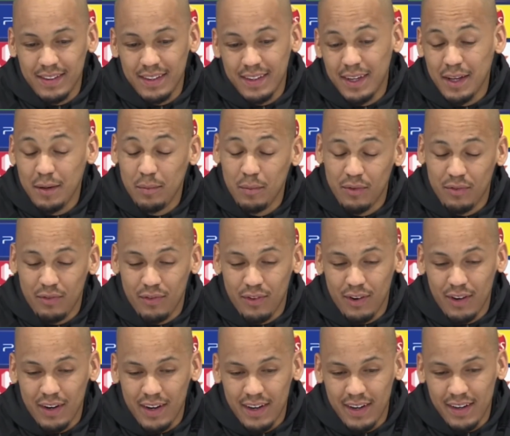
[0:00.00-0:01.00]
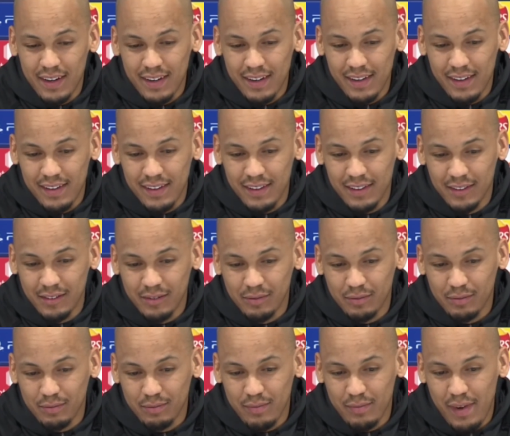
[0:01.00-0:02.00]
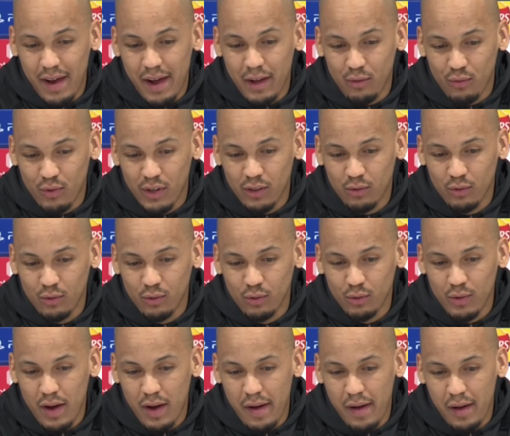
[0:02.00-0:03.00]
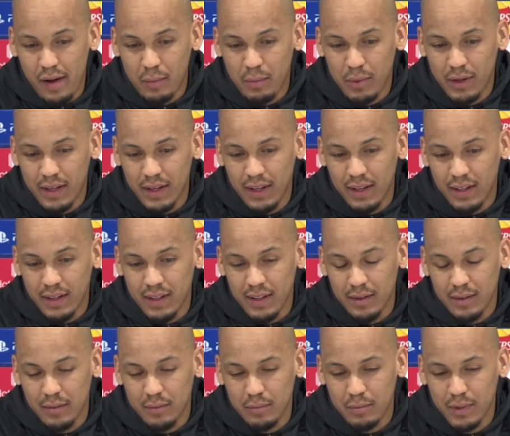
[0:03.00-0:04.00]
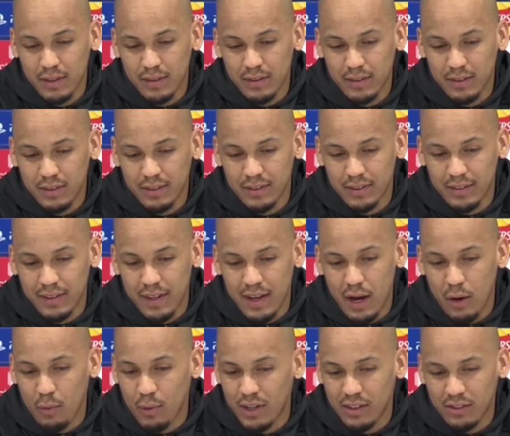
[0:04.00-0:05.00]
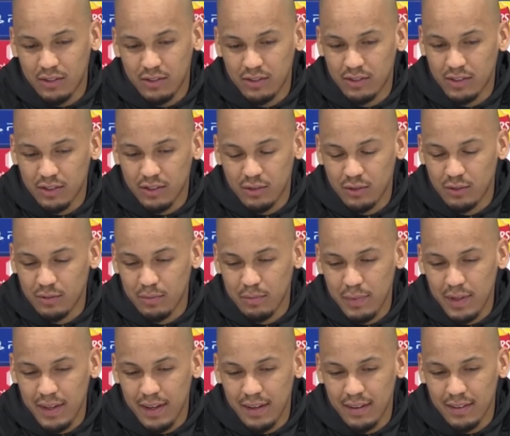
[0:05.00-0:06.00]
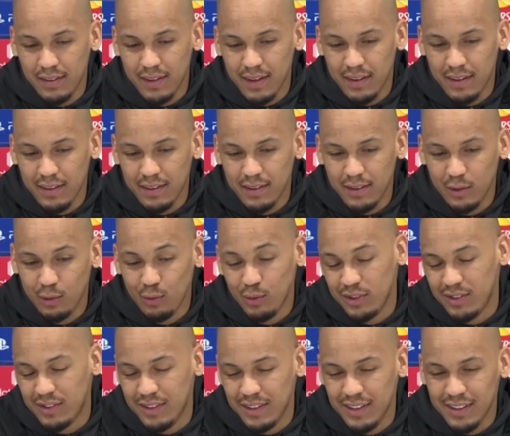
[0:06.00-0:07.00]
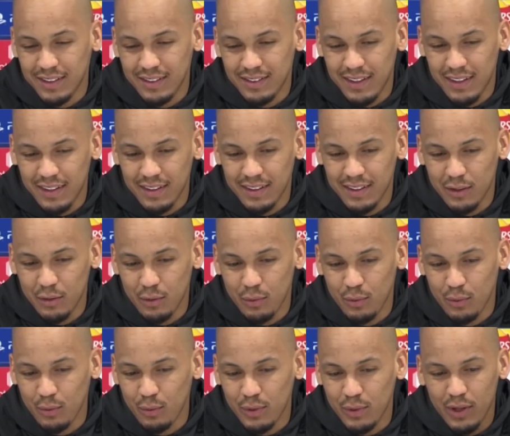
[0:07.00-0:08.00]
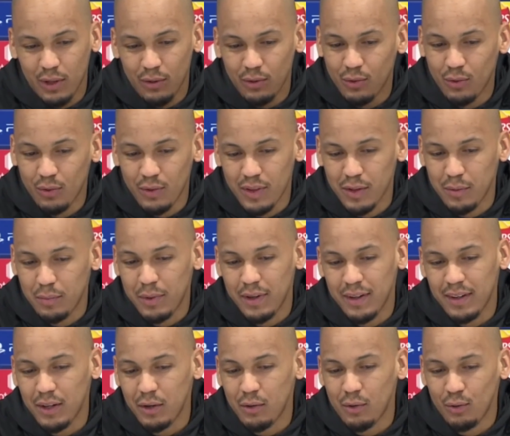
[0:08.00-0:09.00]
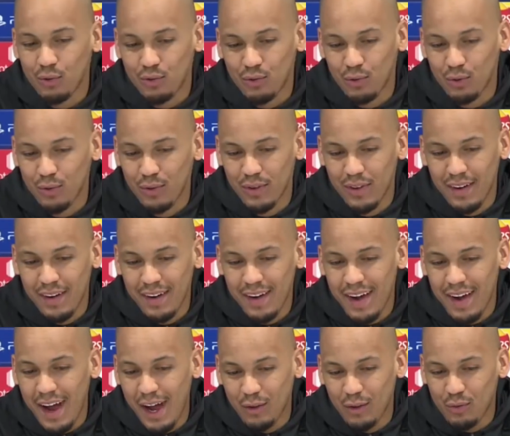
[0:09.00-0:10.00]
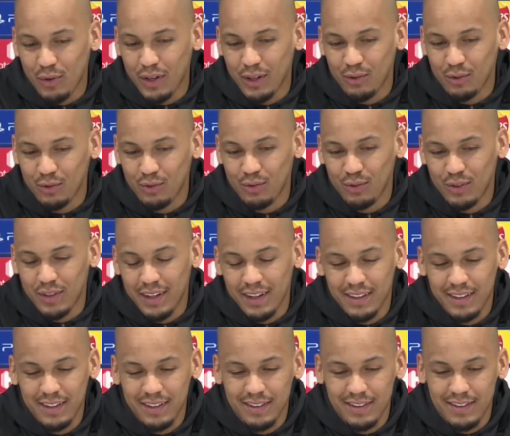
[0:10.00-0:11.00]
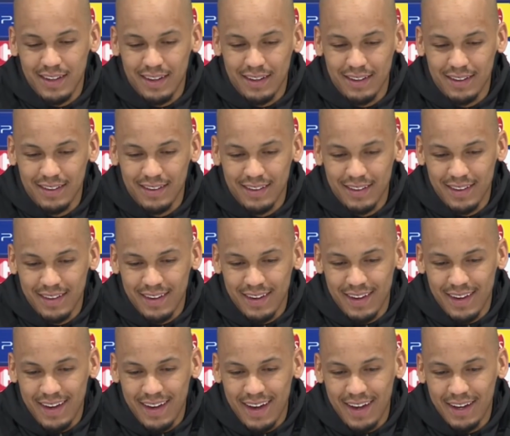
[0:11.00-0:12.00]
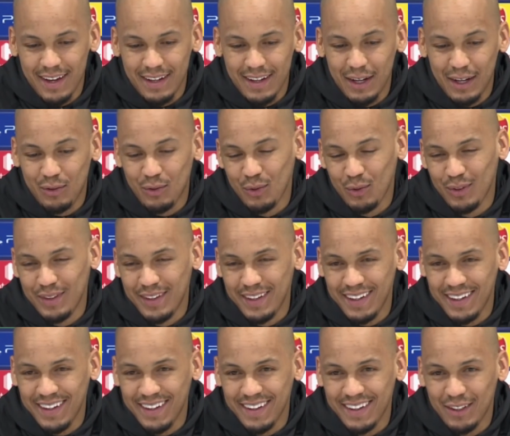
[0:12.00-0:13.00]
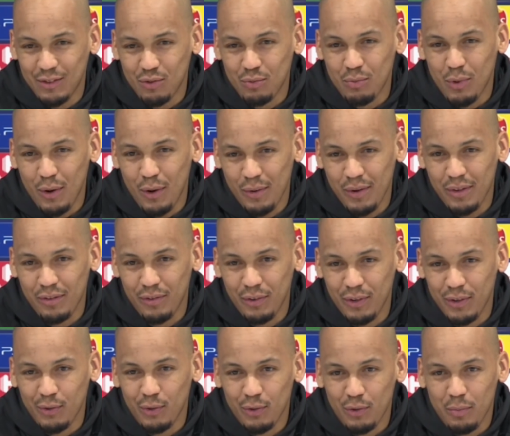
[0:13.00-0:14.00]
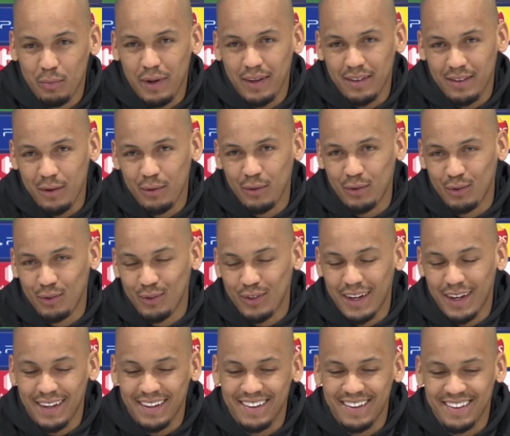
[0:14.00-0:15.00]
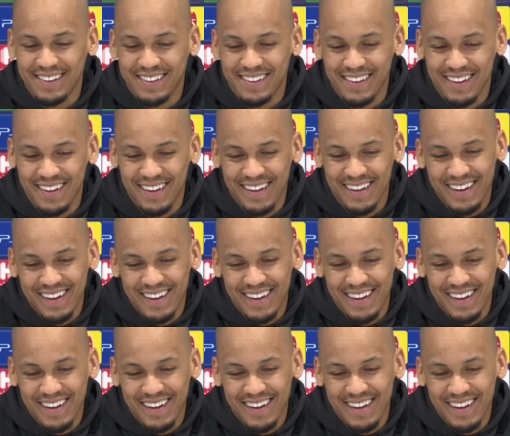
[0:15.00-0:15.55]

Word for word: The day before, I tried to do a panenka, but I was just me and Luis Diaz without goalkeeper in the goal. So I tried to shoot like this, and I told him, tomorrow if you go to pens, I will shoot like this.